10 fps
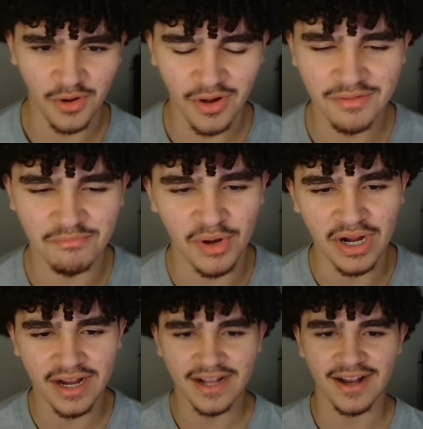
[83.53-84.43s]
on,
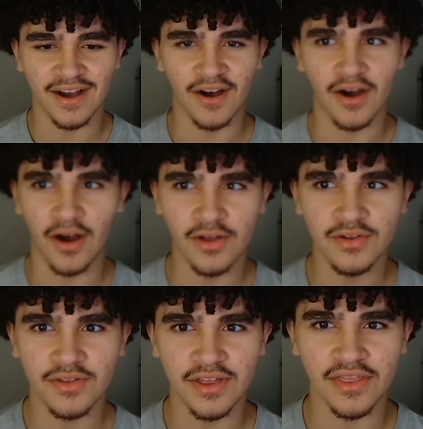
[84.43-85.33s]
but
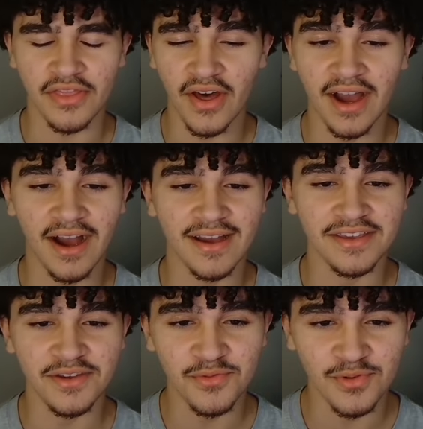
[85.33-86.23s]
other than that,
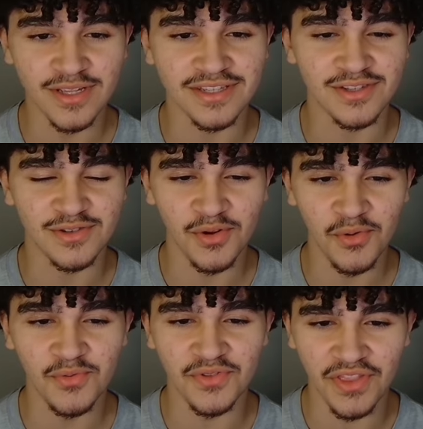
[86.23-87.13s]
it was
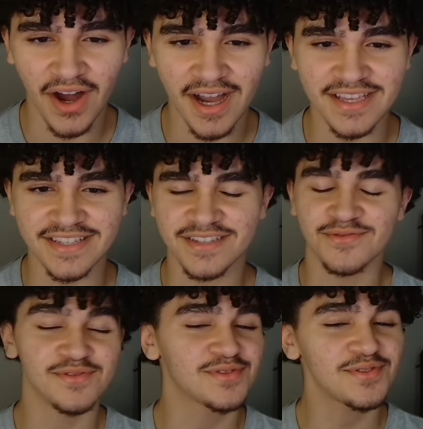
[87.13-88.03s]
so nice. It
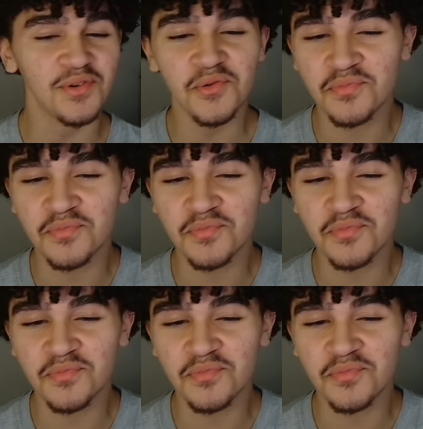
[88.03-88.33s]
was so